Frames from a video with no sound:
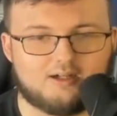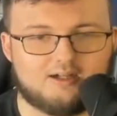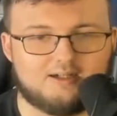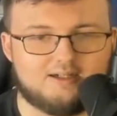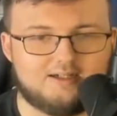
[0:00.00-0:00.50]

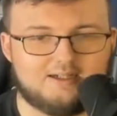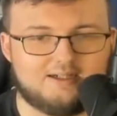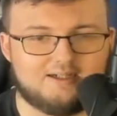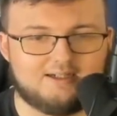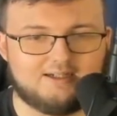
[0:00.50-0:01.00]

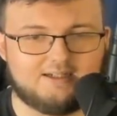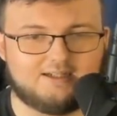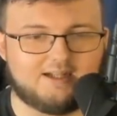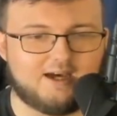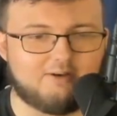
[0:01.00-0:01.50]
Uh,
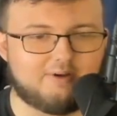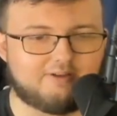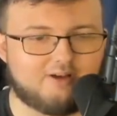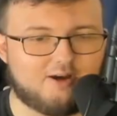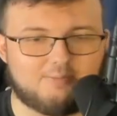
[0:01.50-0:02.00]
no, it
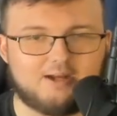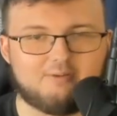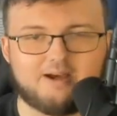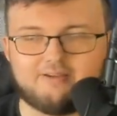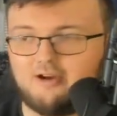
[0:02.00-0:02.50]
wasn't open. It
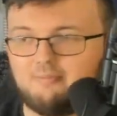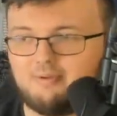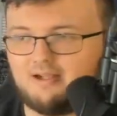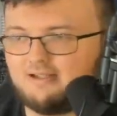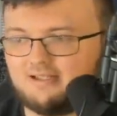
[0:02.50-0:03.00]
wasn't
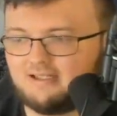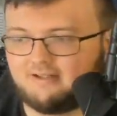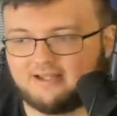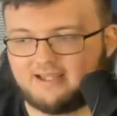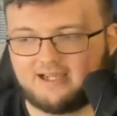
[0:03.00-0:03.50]
open.
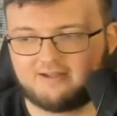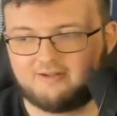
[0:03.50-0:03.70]
Nothing I could